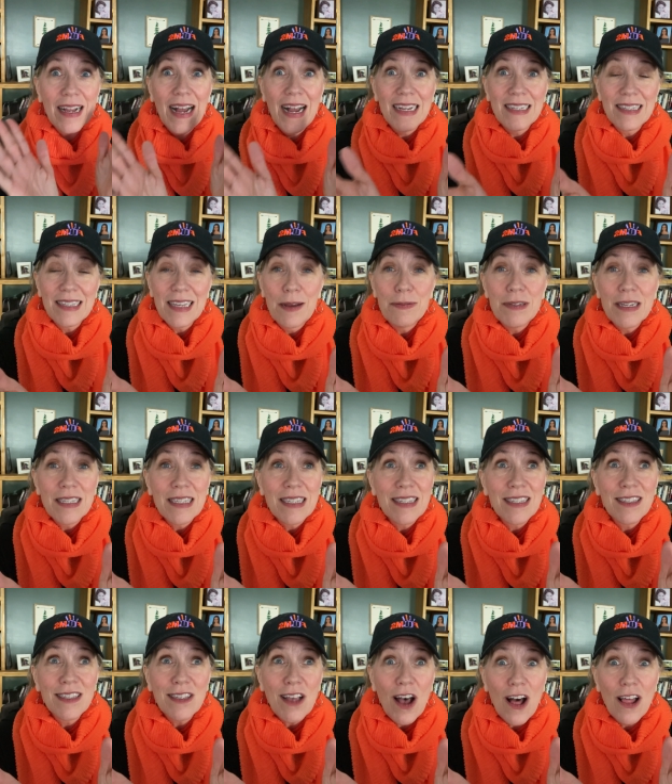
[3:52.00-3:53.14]
I slept a
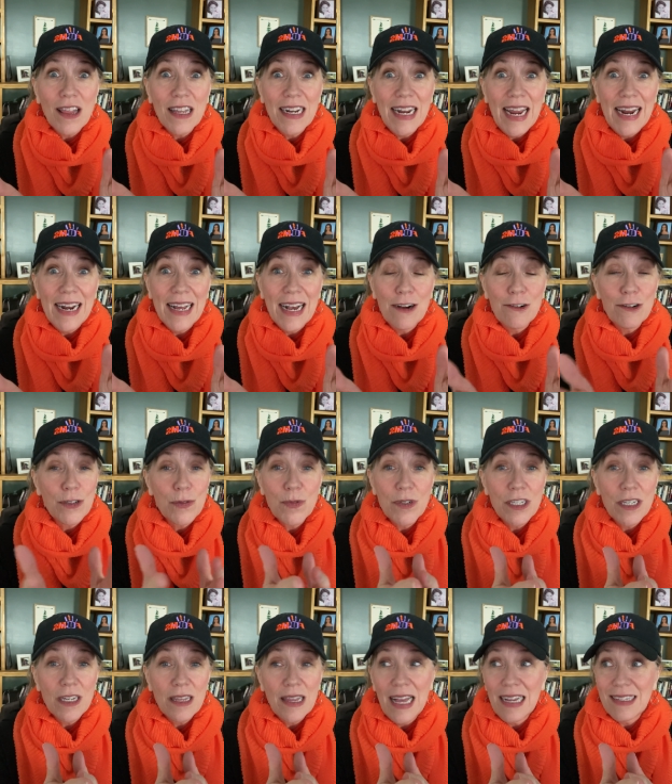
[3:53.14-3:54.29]
solid eight hours,
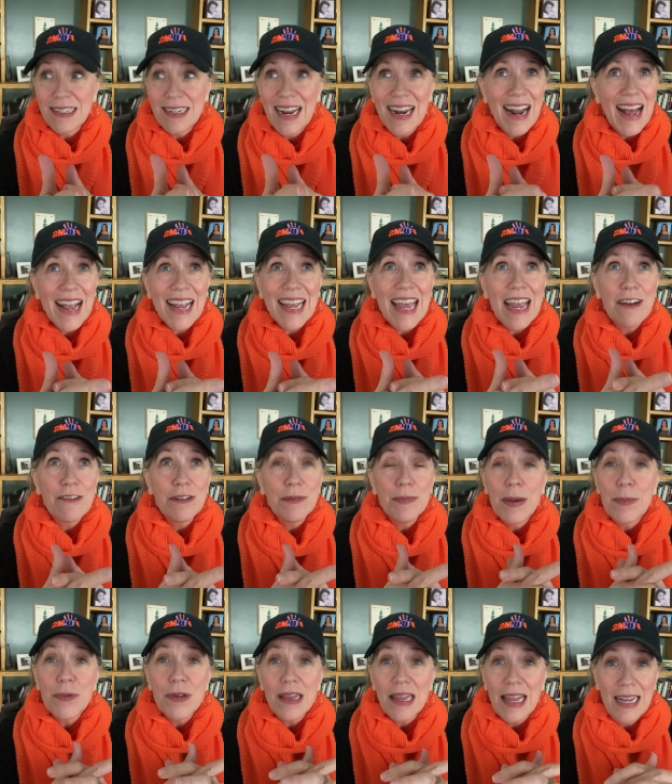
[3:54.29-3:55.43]
which last night, I can't
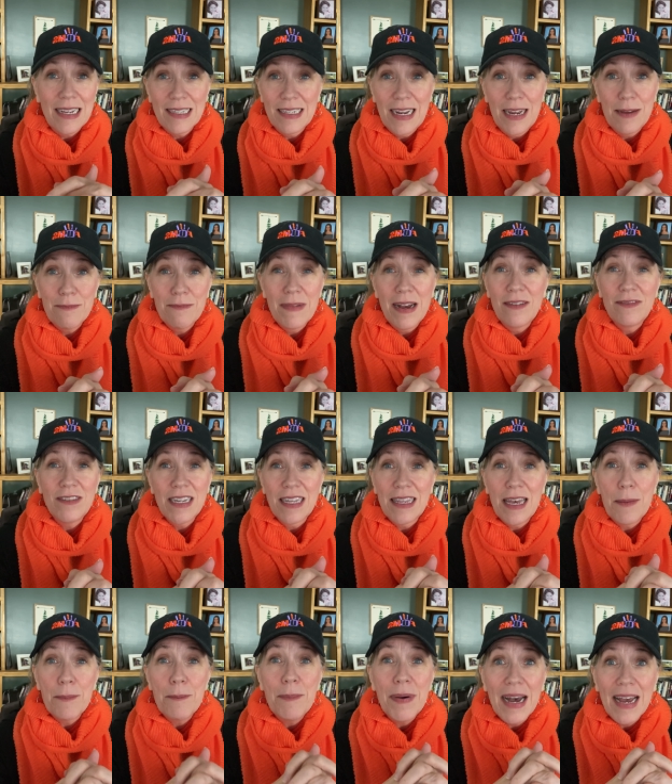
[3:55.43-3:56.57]
remember the last time I've done
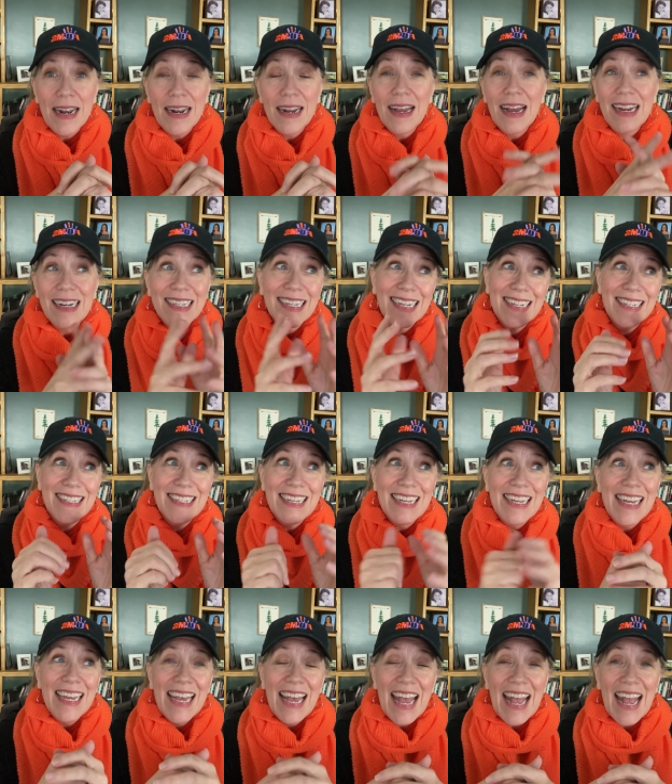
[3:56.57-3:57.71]
that, but I did.
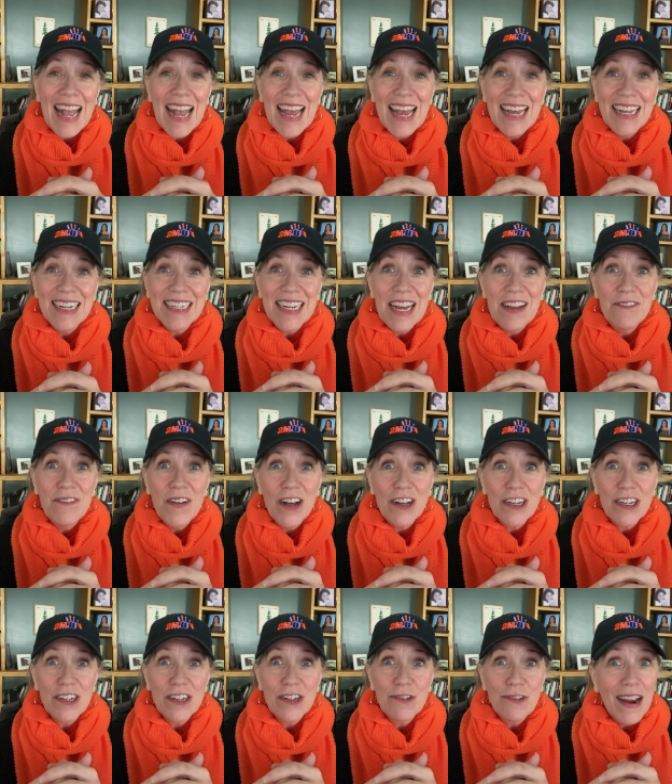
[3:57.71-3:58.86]
And I felt
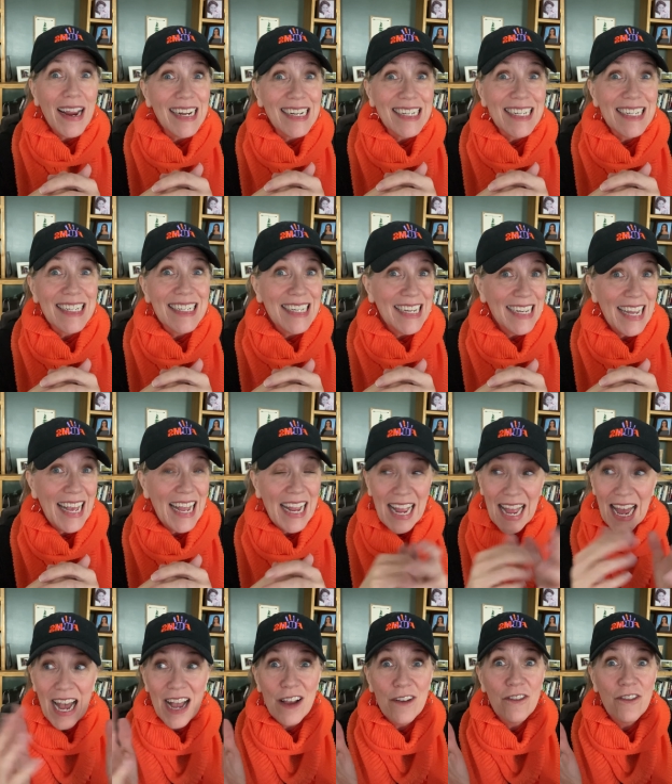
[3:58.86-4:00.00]
great today. I